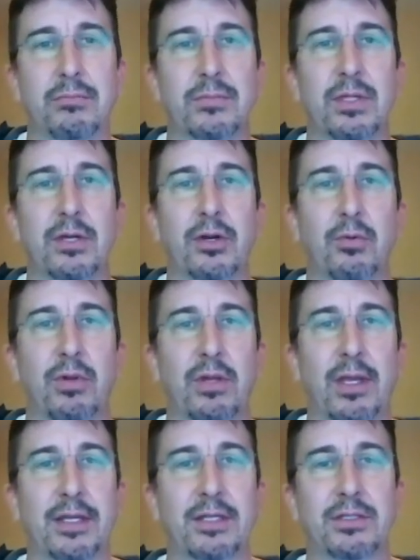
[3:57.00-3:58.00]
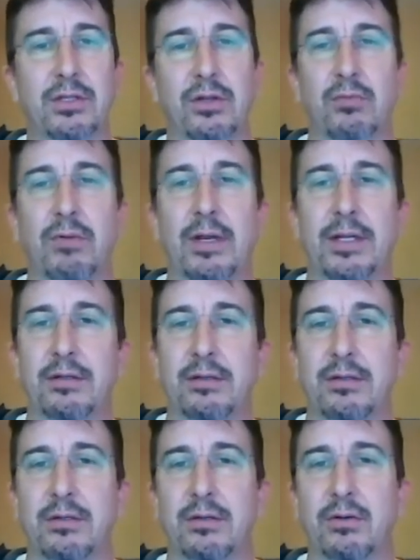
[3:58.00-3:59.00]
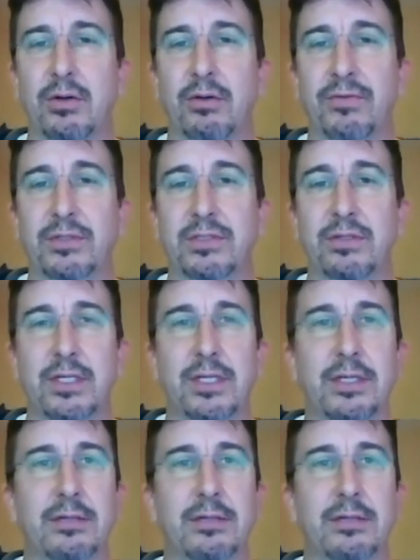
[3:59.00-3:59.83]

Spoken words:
related to your rent or your facility.